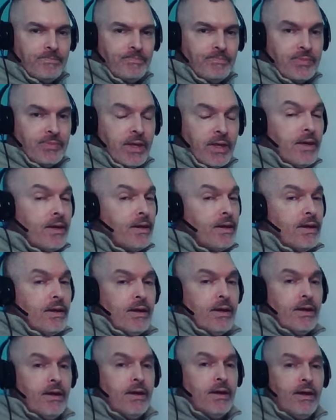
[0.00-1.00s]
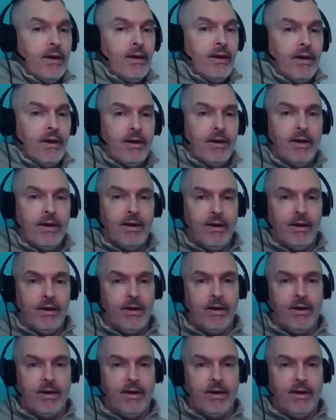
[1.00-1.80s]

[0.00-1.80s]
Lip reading: Nothing is said.